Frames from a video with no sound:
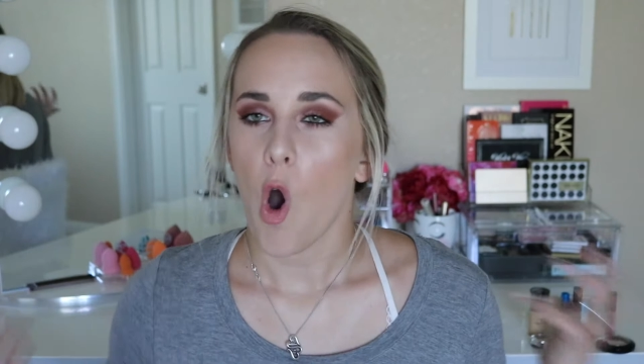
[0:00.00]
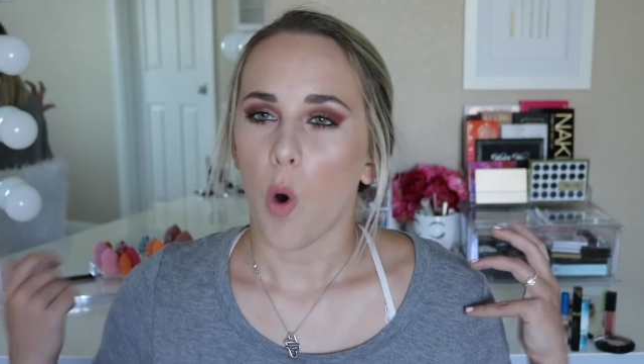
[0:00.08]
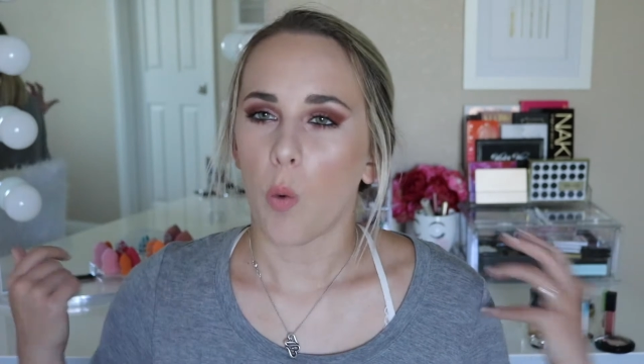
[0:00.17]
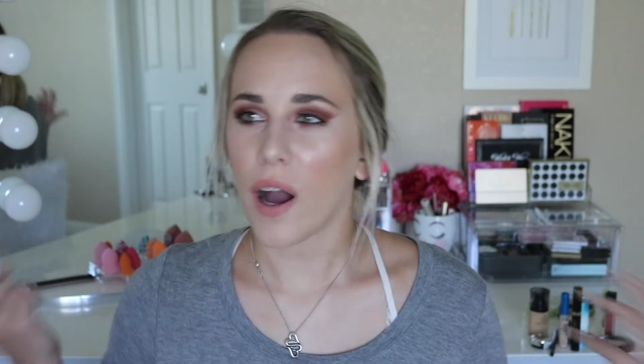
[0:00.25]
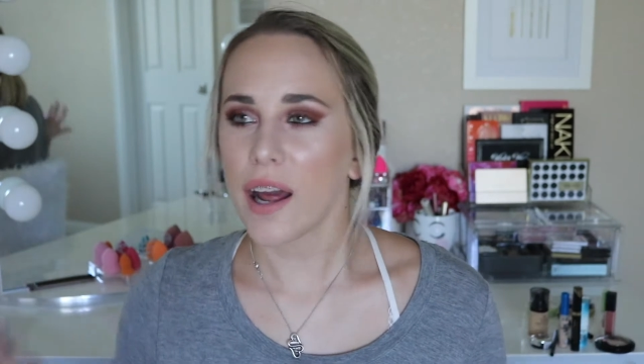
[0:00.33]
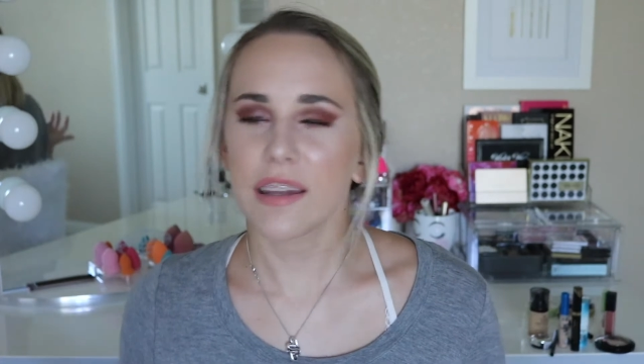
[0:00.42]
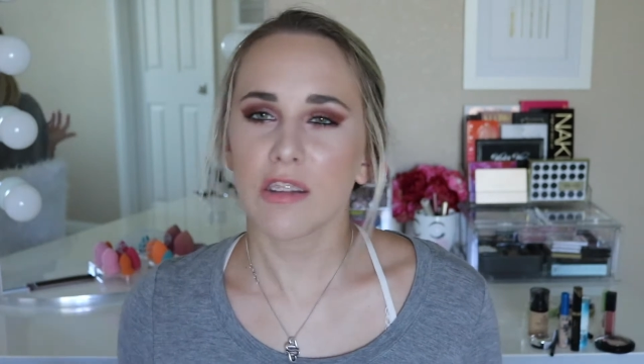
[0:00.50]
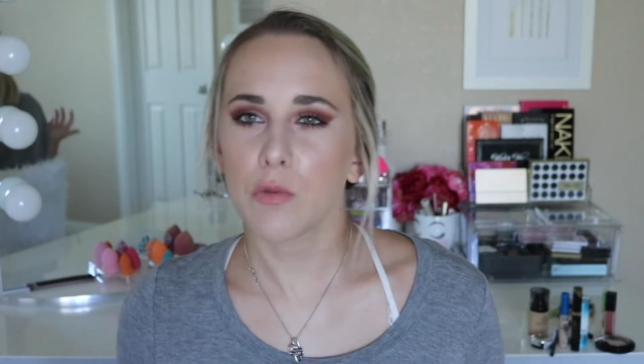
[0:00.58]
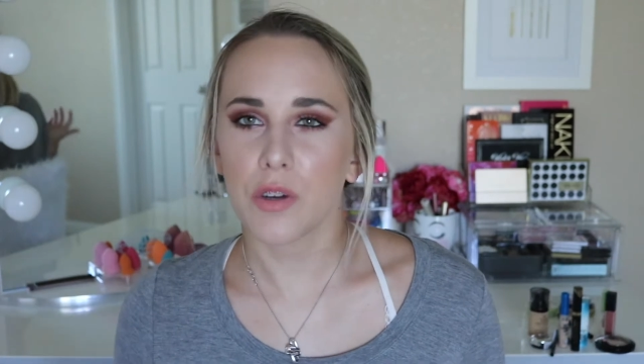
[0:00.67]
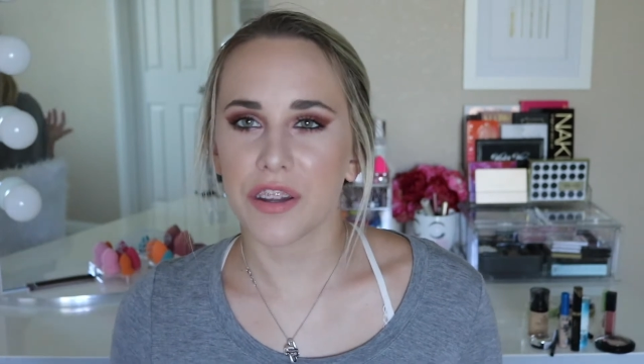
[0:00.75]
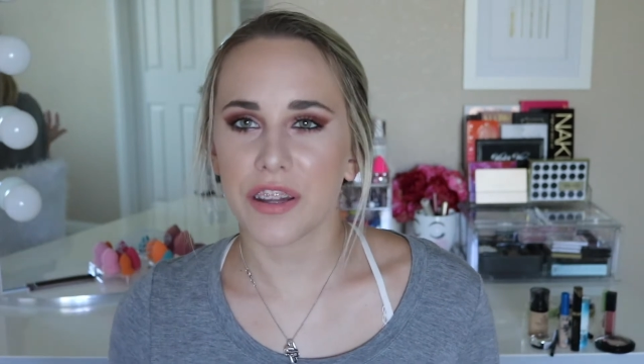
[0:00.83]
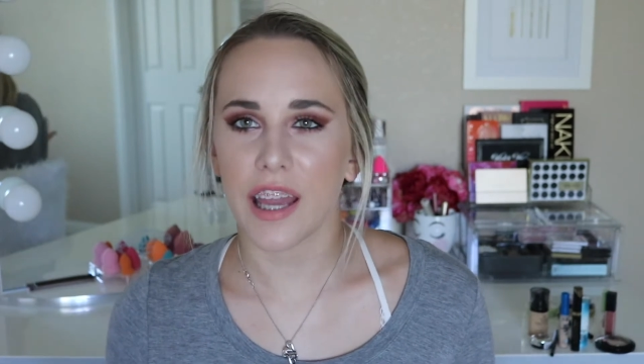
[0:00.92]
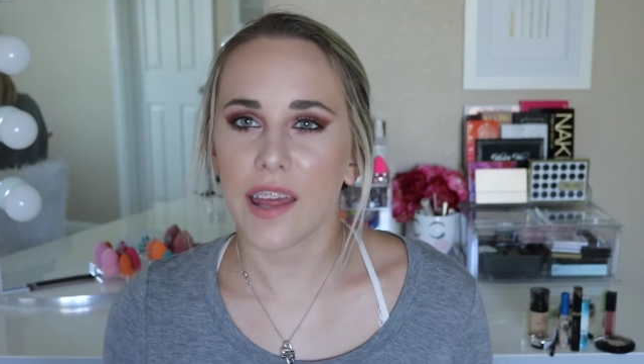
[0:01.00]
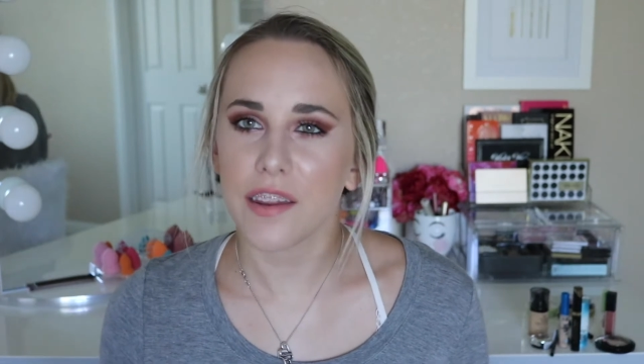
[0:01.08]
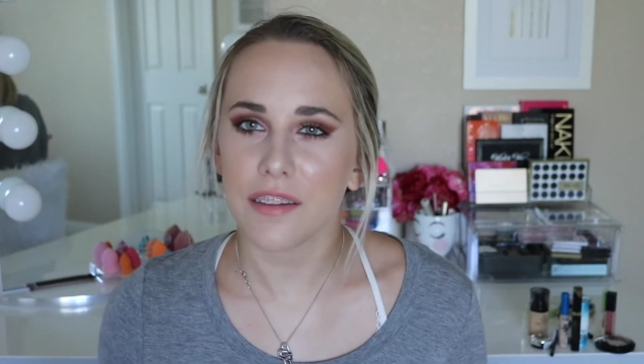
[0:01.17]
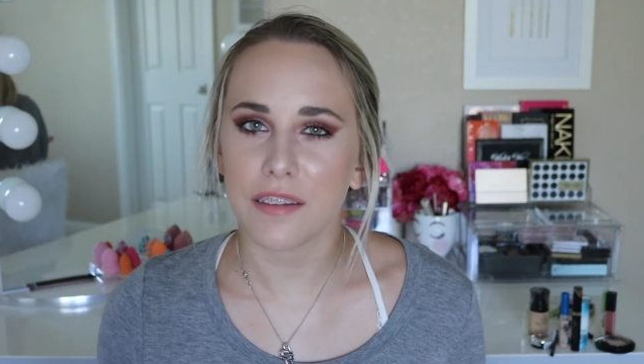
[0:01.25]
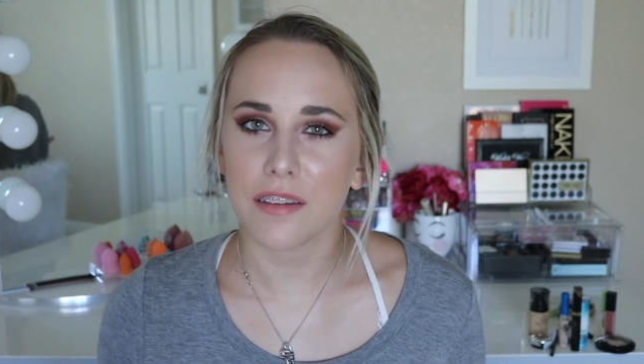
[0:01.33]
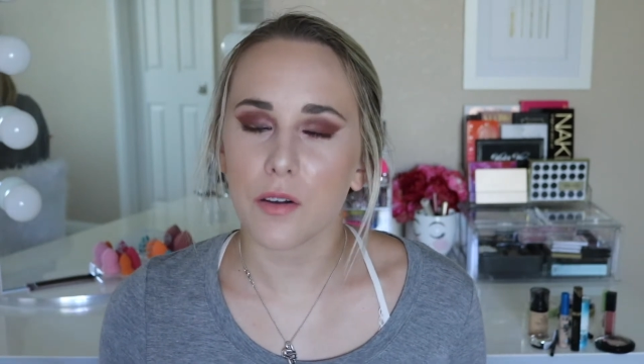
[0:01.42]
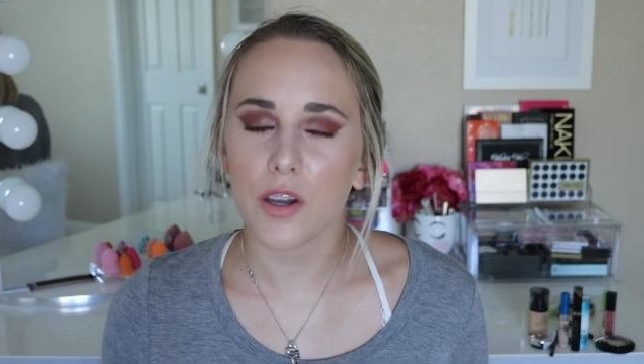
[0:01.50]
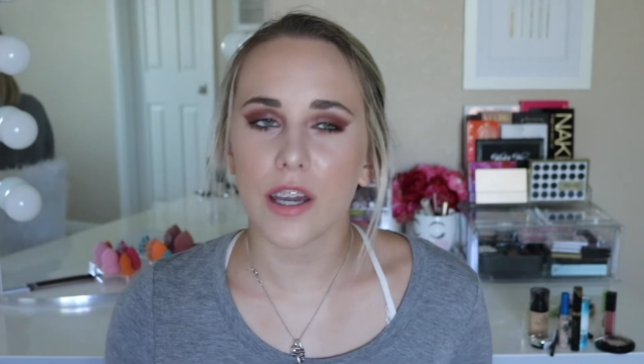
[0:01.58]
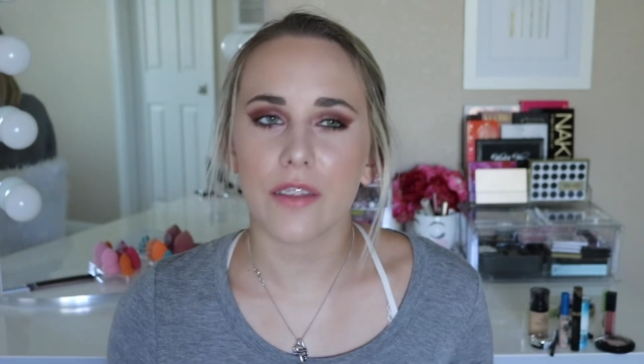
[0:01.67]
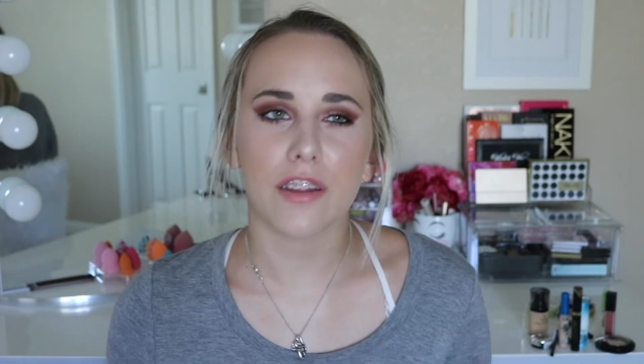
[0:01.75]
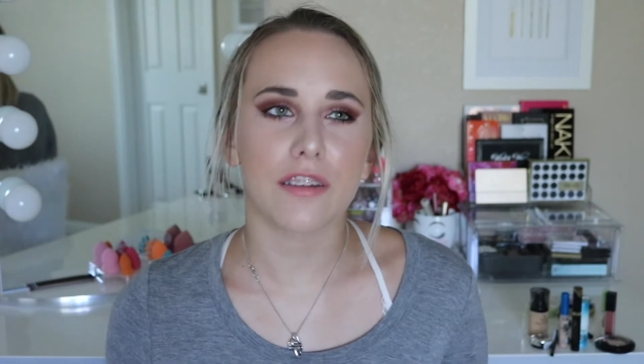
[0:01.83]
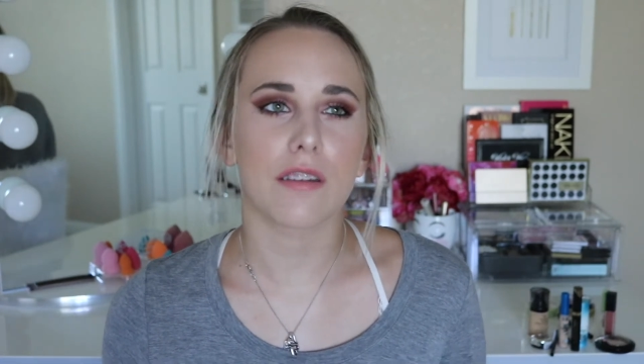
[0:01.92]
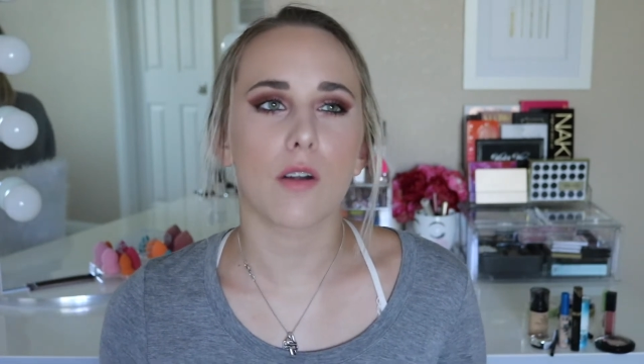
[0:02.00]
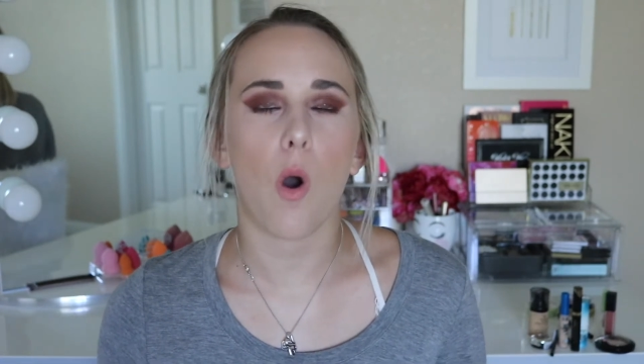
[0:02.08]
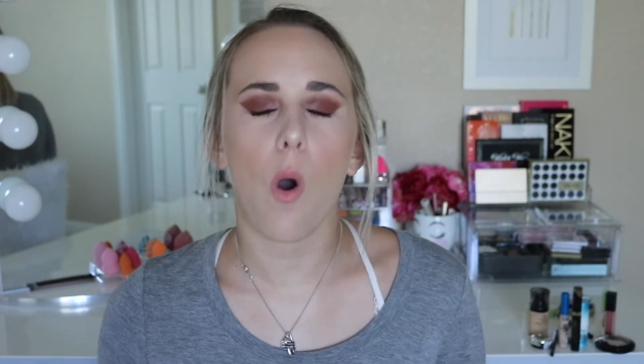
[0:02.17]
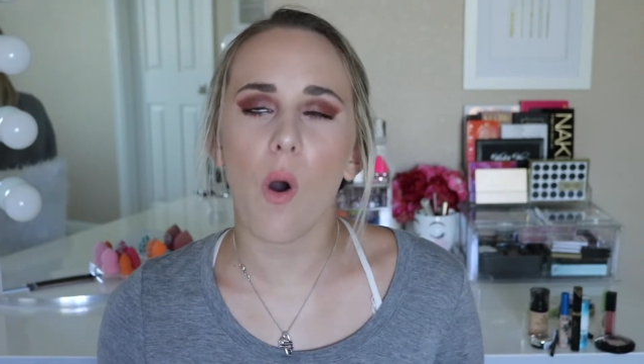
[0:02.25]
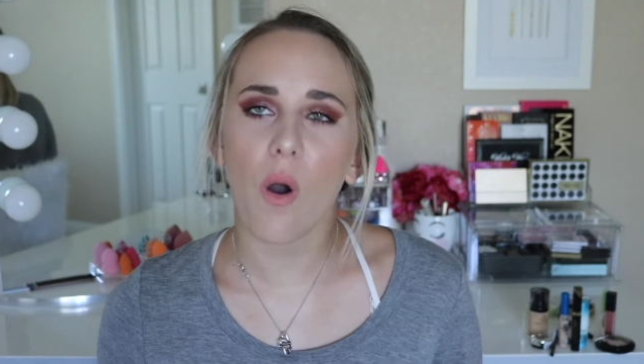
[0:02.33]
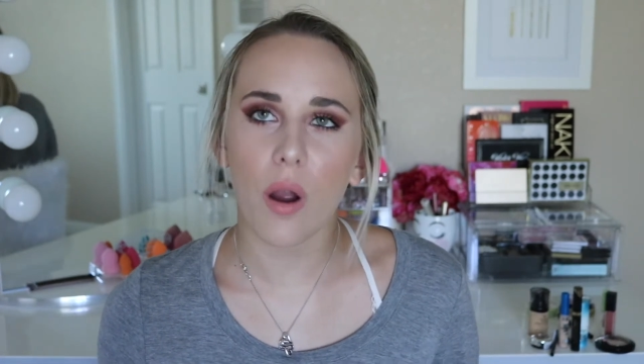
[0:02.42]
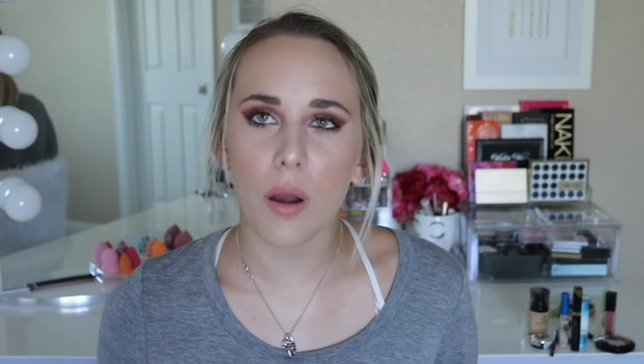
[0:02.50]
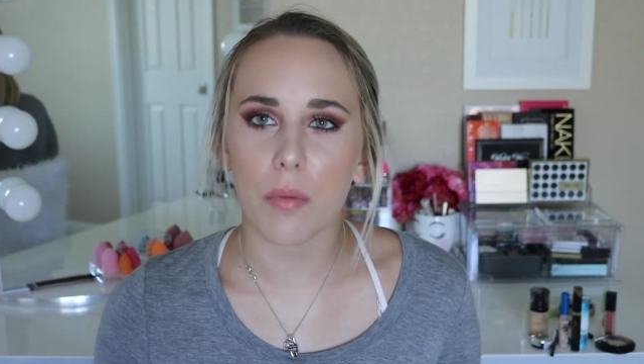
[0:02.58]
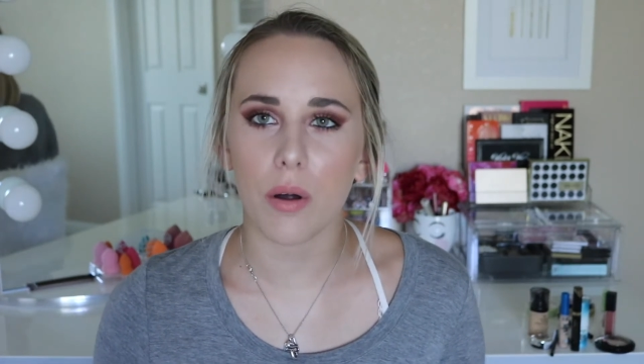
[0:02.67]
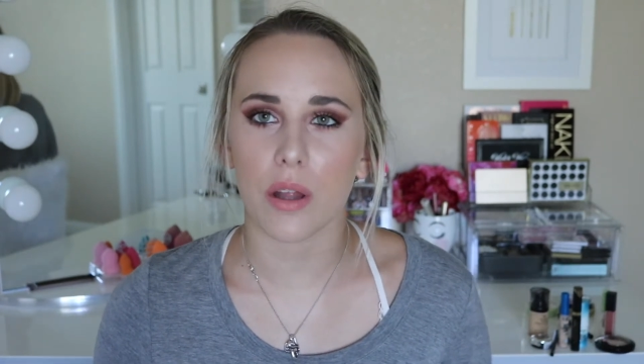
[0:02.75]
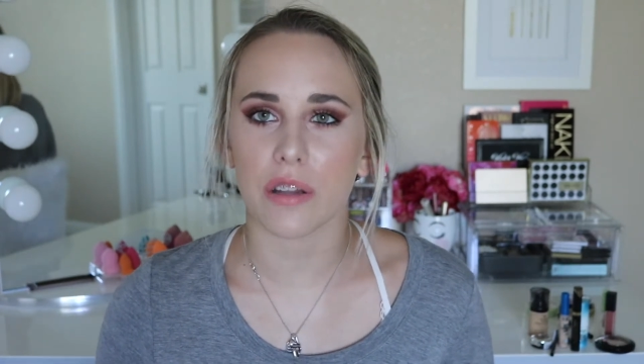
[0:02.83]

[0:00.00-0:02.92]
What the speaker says: why is everyone saying this is so good? This is horrible.